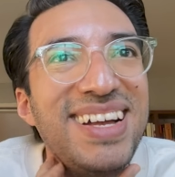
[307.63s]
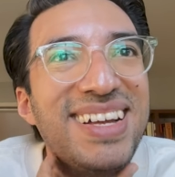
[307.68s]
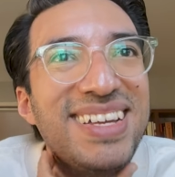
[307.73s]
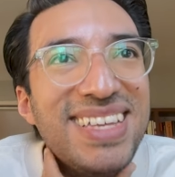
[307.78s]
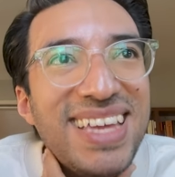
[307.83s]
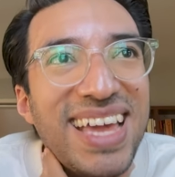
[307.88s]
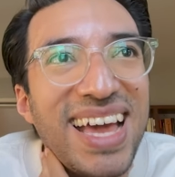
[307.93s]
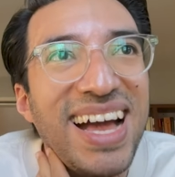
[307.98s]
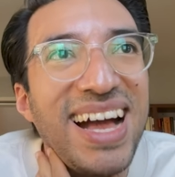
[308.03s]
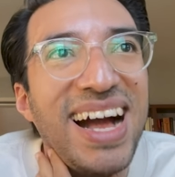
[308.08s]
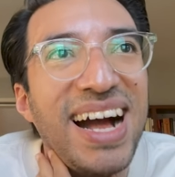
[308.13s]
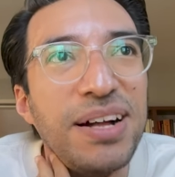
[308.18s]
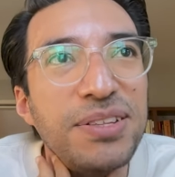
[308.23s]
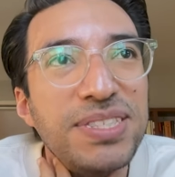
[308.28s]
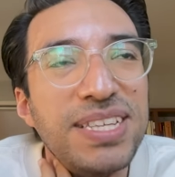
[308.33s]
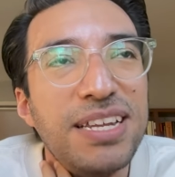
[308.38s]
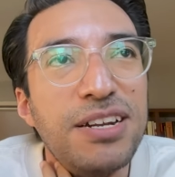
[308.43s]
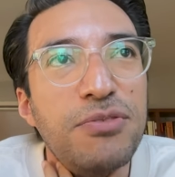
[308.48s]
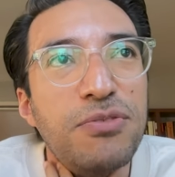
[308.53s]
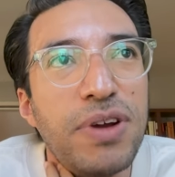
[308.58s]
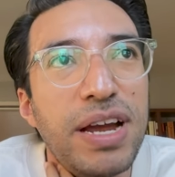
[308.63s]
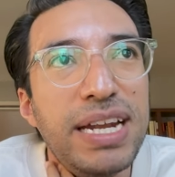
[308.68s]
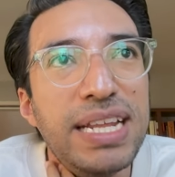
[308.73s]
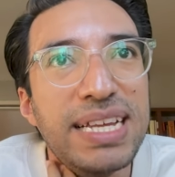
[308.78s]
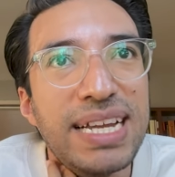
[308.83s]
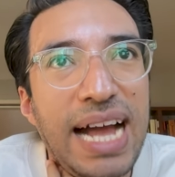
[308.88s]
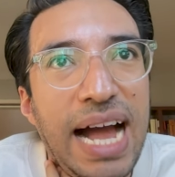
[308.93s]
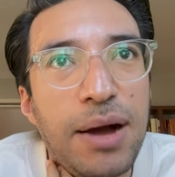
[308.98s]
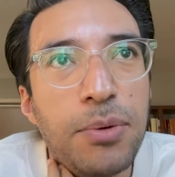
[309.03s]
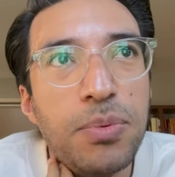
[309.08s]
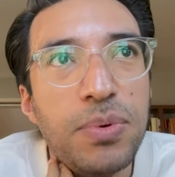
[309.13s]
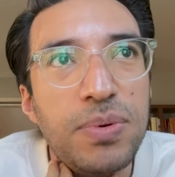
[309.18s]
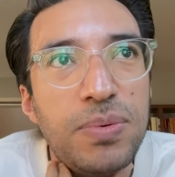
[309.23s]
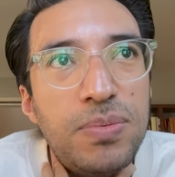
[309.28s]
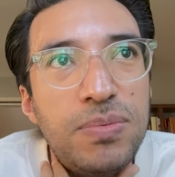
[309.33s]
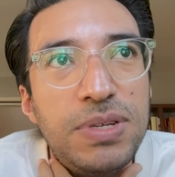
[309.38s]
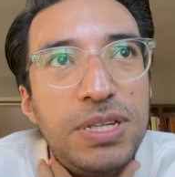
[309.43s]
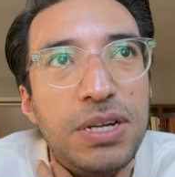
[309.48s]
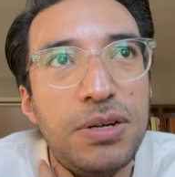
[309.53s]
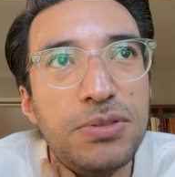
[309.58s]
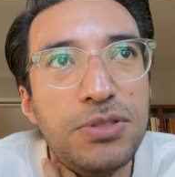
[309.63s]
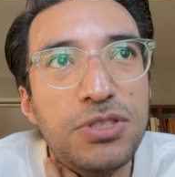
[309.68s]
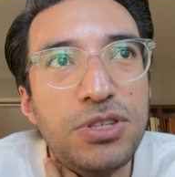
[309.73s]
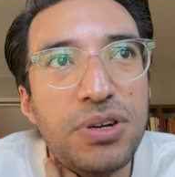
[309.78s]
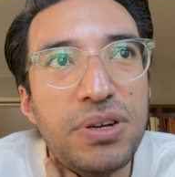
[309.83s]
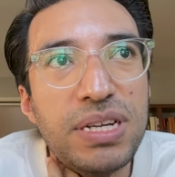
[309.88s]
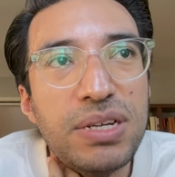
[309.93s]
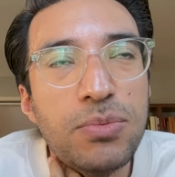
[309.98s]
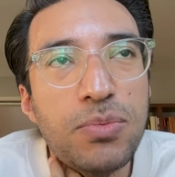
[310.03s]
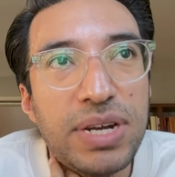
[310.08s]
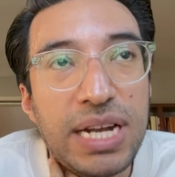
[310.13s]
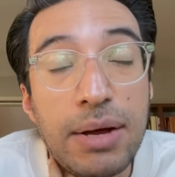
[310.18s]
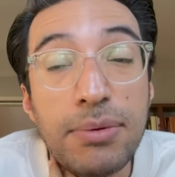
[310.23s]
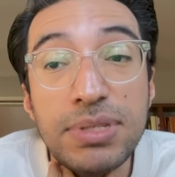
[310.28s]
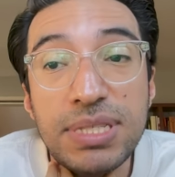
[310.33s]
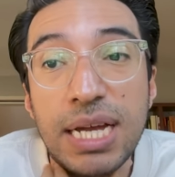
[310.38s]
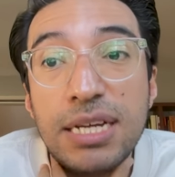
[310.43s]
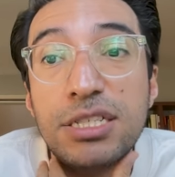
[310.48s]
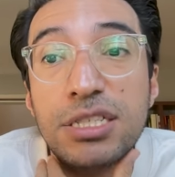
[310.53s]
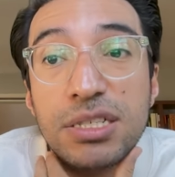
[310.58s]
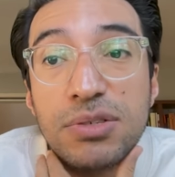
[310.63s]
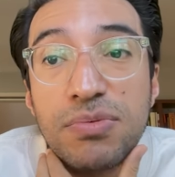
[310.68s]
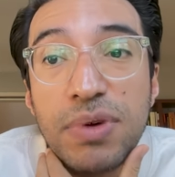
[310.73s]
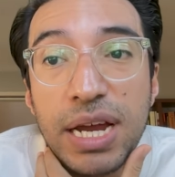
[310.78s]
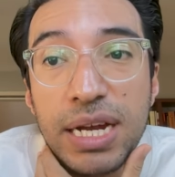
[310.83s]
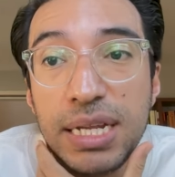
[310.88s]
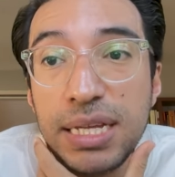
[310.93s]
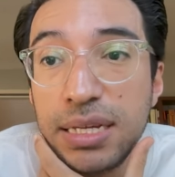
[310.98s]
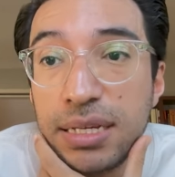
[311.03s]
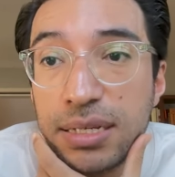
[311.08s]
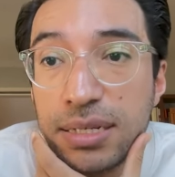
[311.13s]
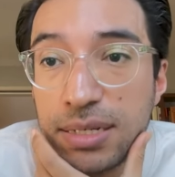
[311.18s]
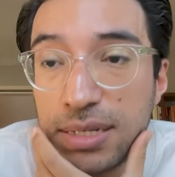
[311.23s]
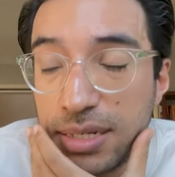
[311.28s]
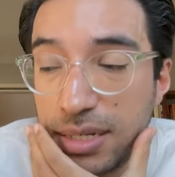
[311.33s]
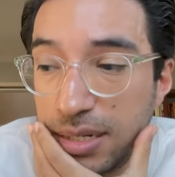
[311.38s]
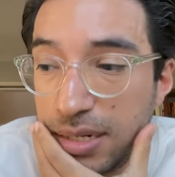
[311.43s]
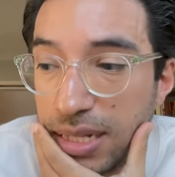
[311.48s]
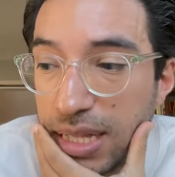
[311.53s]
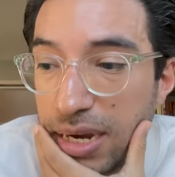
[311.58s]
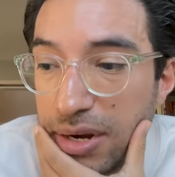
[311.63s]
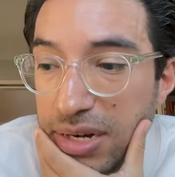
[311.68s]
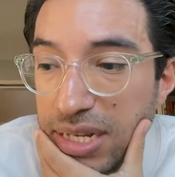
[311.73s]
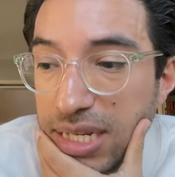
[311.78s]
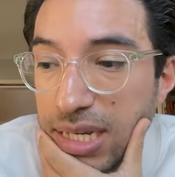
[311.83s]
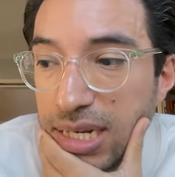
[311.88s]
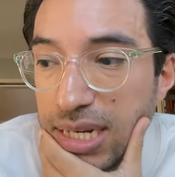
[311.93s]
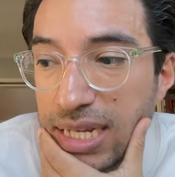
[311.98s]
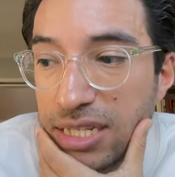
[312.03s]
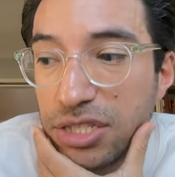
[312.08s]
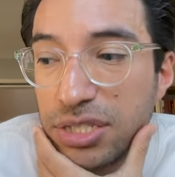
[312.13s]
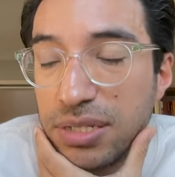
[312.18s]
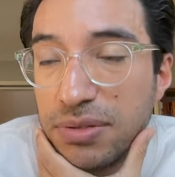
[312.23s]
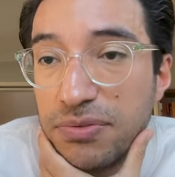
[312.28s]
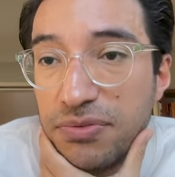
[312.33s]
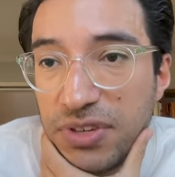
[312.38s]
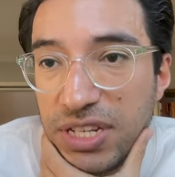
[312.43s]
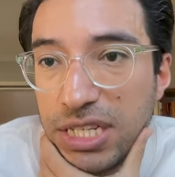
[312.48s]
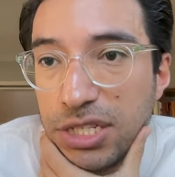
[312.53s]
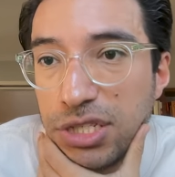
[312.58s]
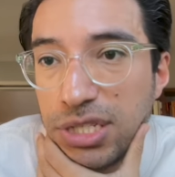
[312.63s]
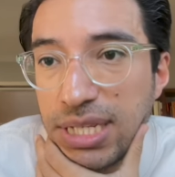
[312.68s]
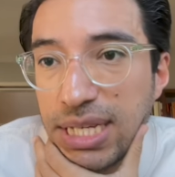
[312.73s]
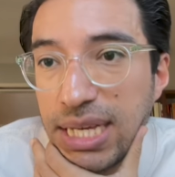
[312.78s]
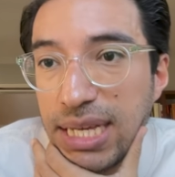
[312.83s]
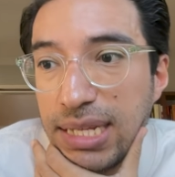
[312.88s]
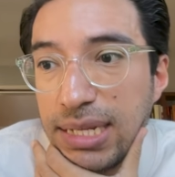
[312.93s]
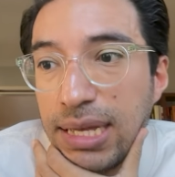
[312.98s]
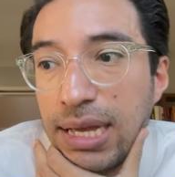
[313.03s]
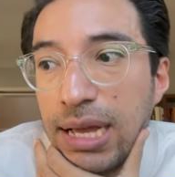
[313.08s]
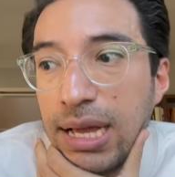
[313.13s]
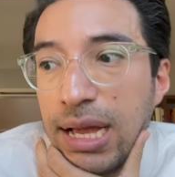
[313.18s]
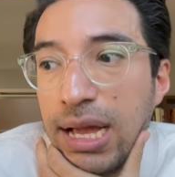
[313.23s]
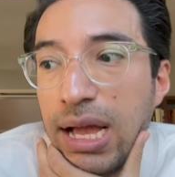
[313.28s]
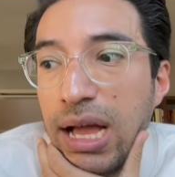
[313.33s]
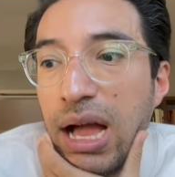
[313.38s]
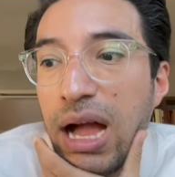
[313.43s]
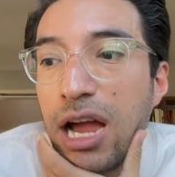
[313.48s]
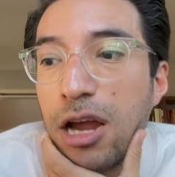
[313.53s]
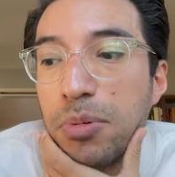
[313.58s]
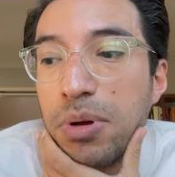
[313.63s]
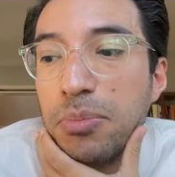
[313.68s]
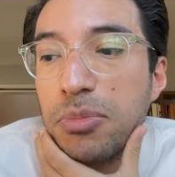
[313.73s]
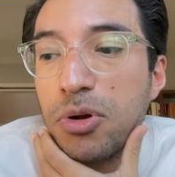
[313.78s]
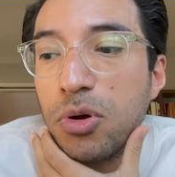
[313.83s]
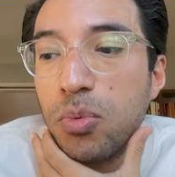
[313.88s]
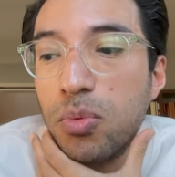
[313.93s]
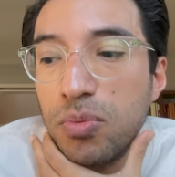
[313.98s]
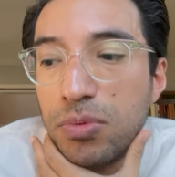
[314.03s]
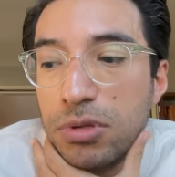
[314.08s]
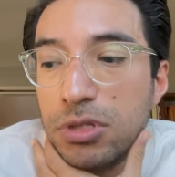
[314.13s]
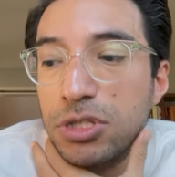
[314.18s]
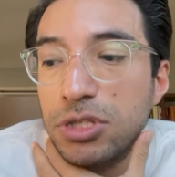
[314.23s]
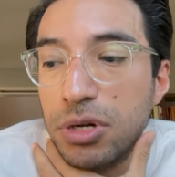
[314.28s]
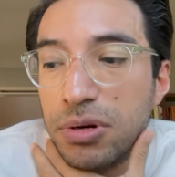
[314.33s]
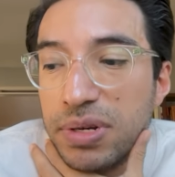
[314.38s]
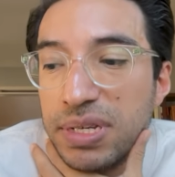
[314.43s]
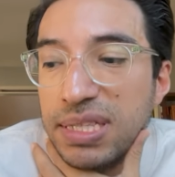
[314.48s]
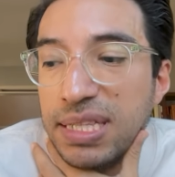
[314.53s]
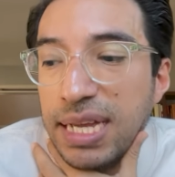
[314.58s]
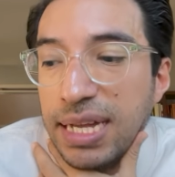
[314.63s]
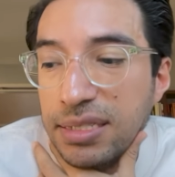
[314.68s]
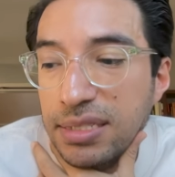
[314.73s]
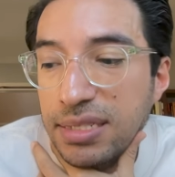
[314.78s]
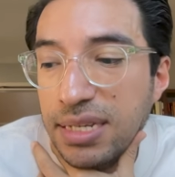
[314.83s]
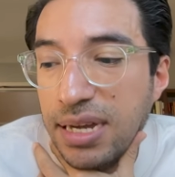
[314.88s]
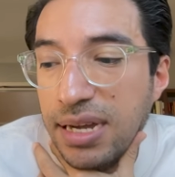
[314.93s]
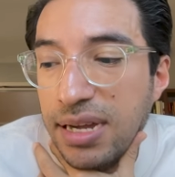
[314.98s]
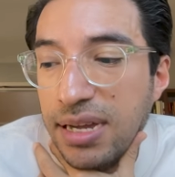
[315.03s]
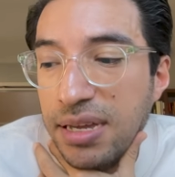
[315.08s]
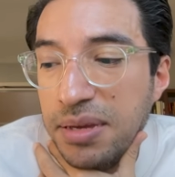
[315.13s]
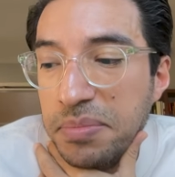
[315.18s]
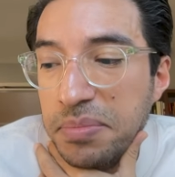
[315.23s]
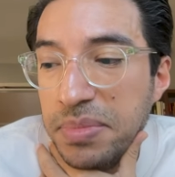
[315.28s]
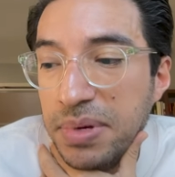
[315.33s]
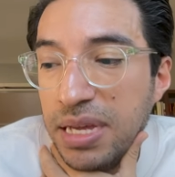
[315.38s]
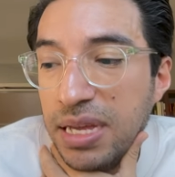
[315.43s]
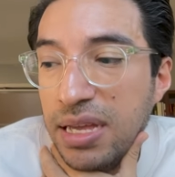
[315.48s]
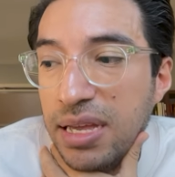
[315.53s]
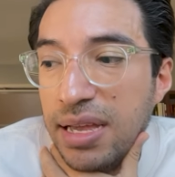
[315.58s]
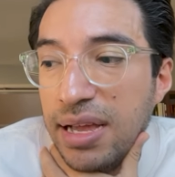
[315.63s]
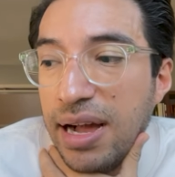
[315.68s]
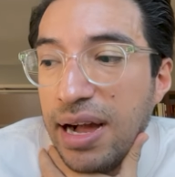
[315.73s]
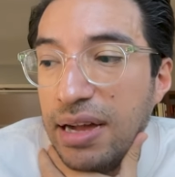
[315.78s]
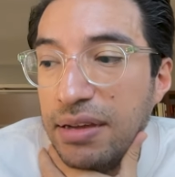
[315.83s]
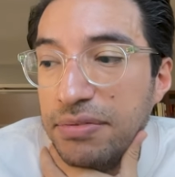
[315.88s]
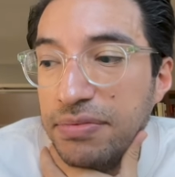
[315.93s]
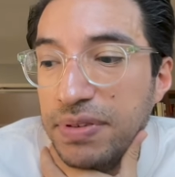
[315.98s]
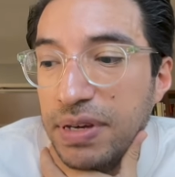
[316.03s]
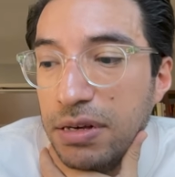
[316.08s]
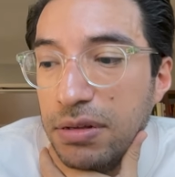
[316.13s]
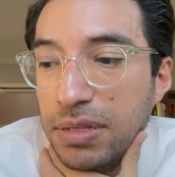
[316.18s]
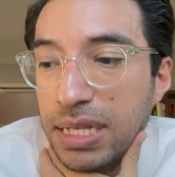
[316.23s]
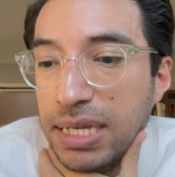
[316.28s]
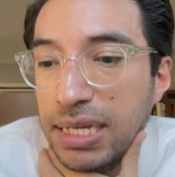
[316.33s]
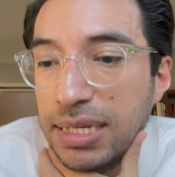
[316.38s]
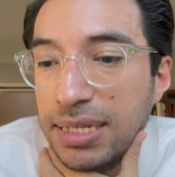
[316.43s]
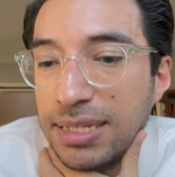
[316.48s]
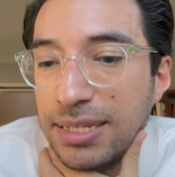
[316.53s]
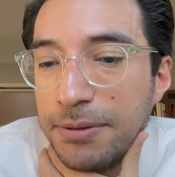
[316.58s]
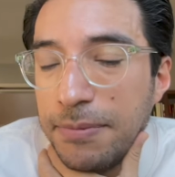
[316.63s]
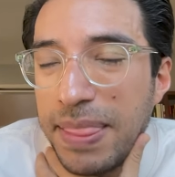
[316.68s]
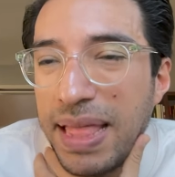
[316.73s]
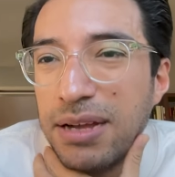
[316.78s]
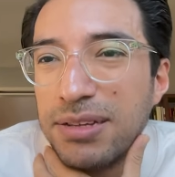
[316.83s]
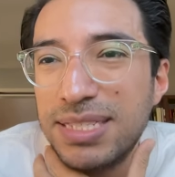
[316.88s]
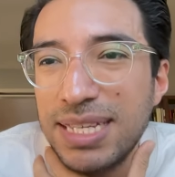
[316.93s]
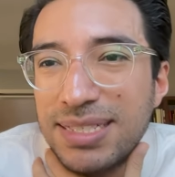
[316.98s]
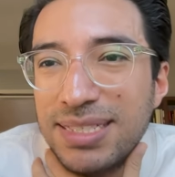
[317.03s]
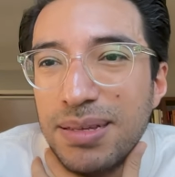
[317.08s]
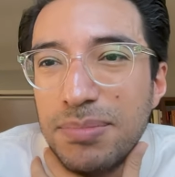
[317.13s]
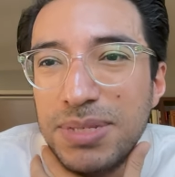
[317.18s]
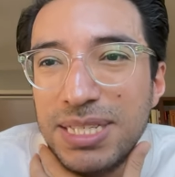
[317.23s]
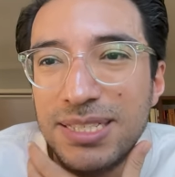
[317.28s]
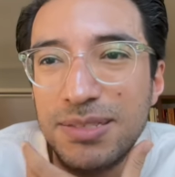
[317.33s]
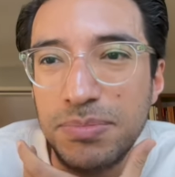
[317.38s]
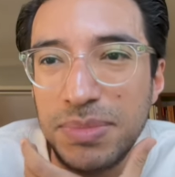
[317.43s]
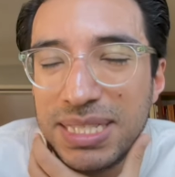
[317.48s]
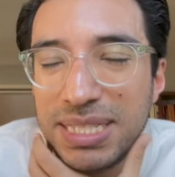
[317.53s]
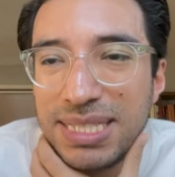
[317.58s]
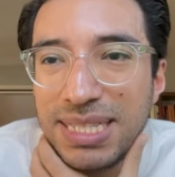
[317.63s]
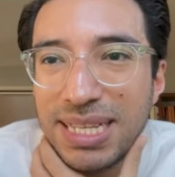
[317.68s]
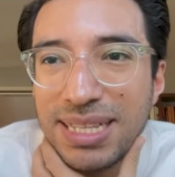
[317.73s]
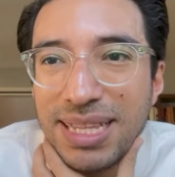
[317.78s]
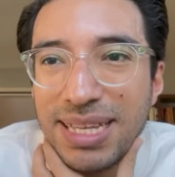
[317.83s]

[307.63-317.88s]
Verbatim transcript: Yeah, outside of writing, I you know during when I was actually writing Clarity and Connection and finishing it, I remember during that time, I felt like I was like, something's missing.